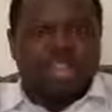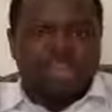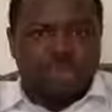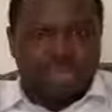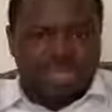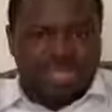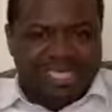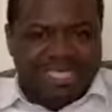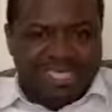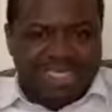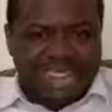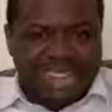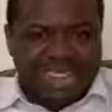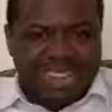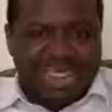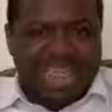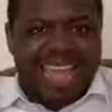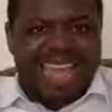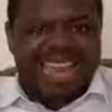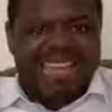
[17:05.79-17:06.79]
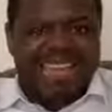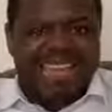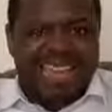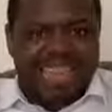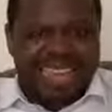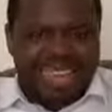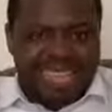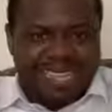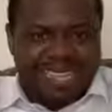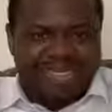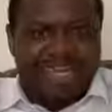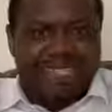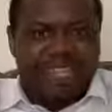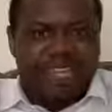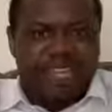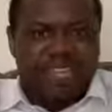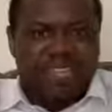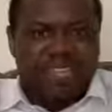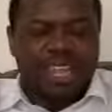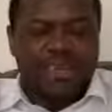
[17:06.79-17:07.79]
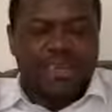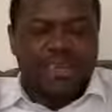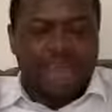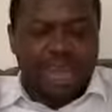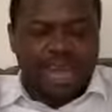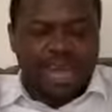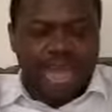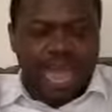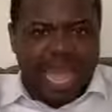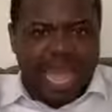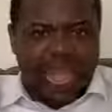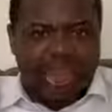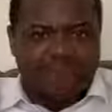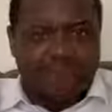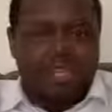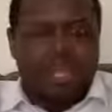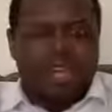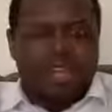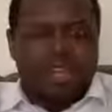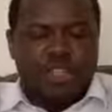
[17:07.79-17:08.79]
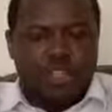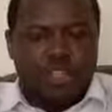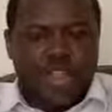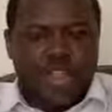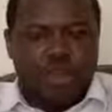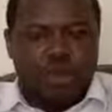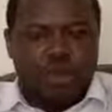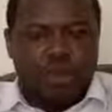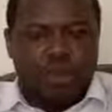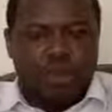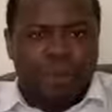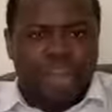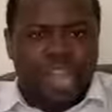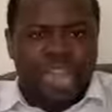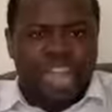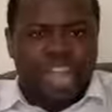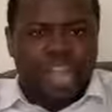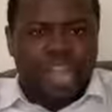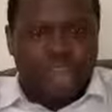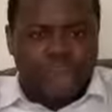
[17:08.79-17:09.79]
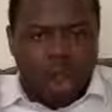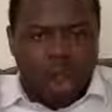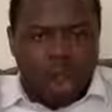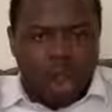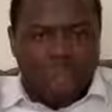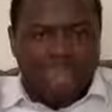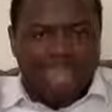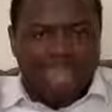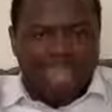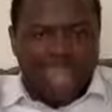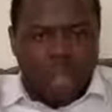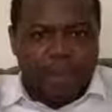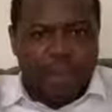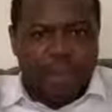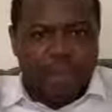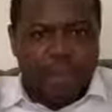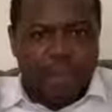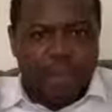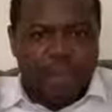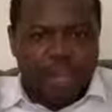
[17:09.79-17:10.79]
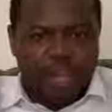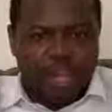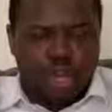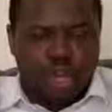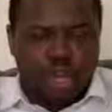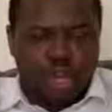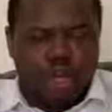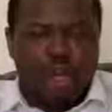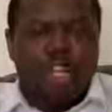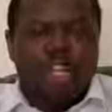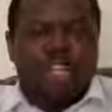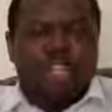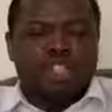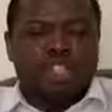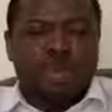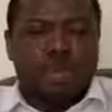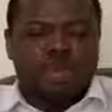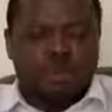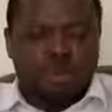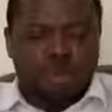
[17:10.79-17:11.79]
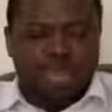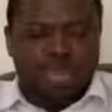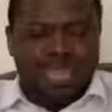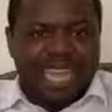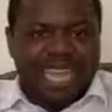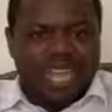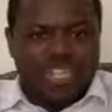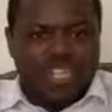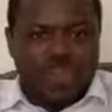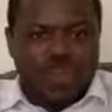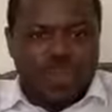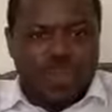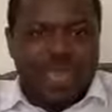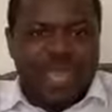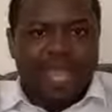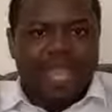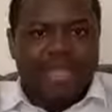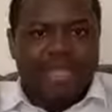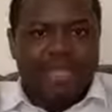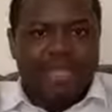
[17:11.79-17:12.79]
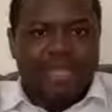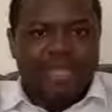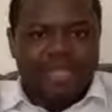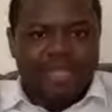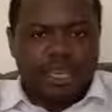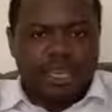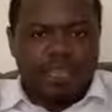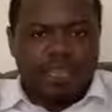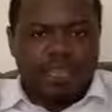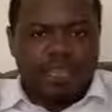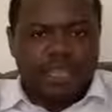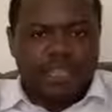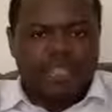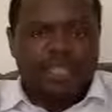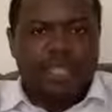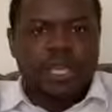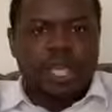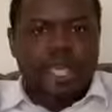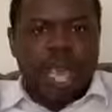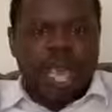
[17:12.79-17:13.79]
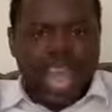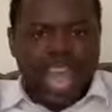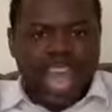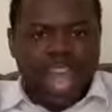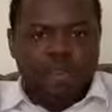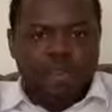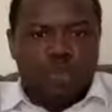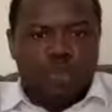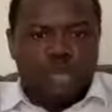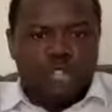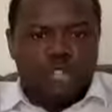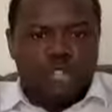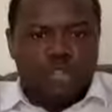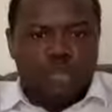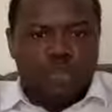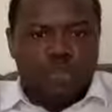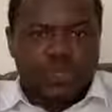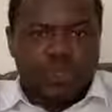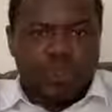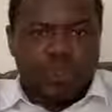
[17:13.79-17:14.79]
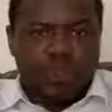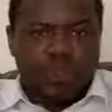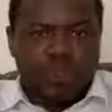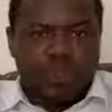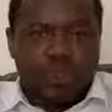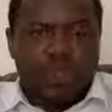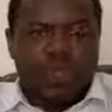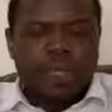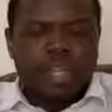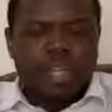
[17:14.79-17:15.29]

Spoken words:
to stand and at least tell that one life there would be a gun coming for you to protect you against the terrorist, I will do so.